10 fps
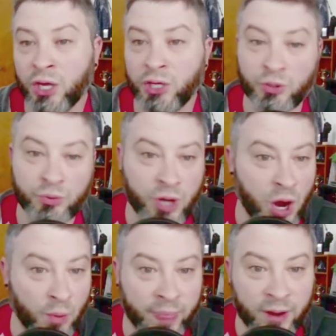you know,
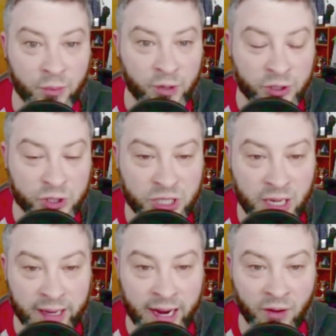when you're
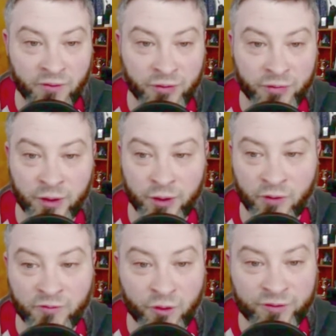shelling out, you know,
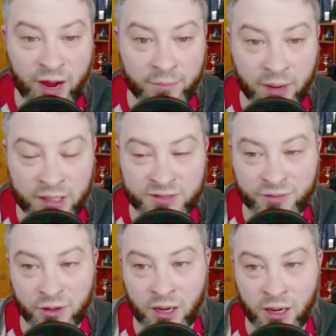$4 or $5
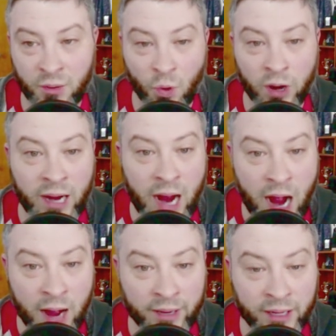for one
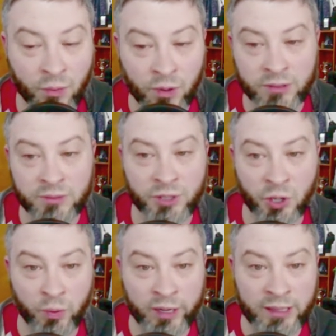comic, one, you
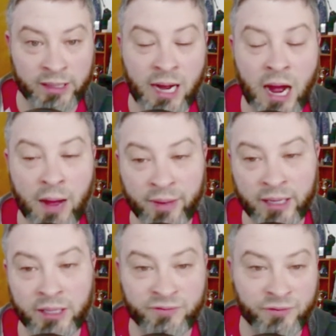know, weekly
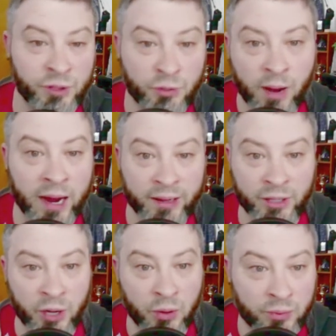comic, if you
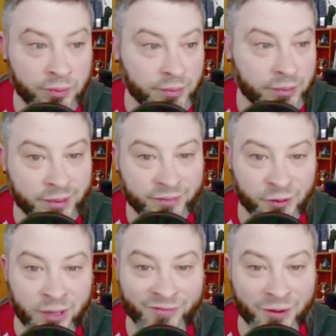
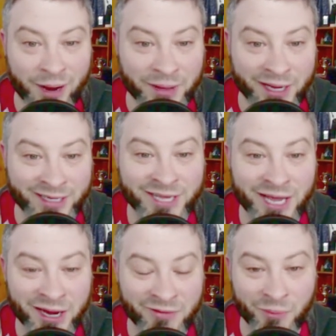have to buy like
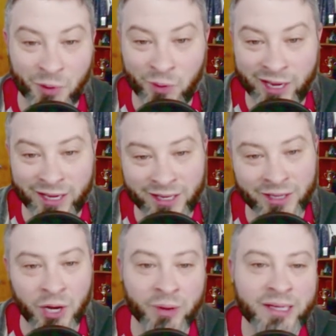10 of them a week, you
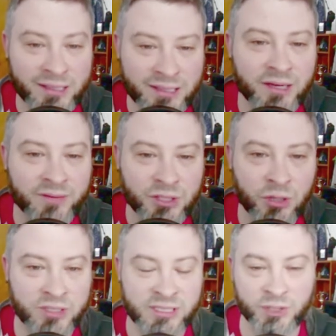know, that stuff
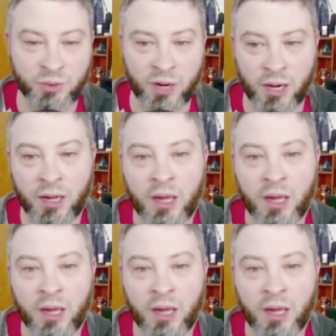starts to,